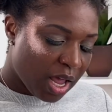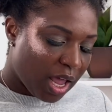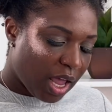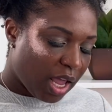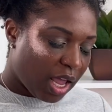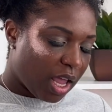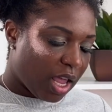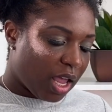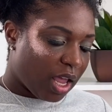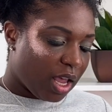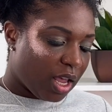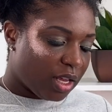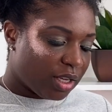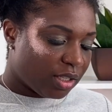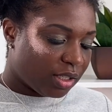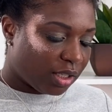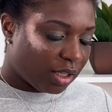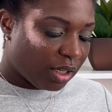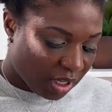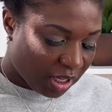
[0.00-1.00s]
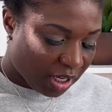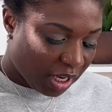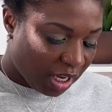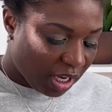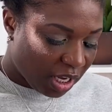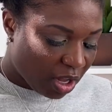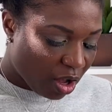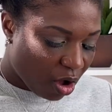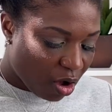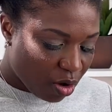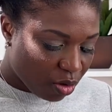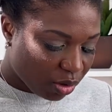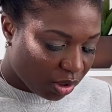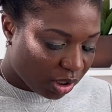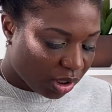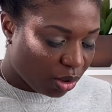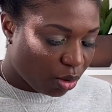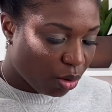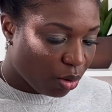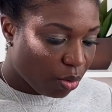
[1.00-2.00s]
and he goes
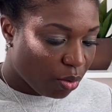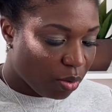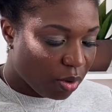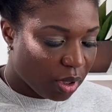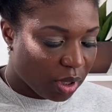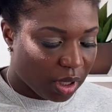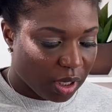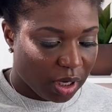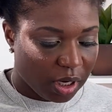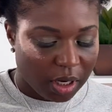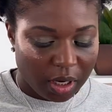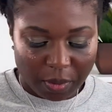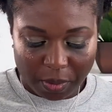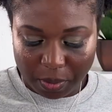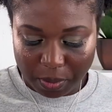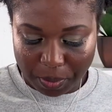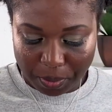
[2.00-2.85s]
to the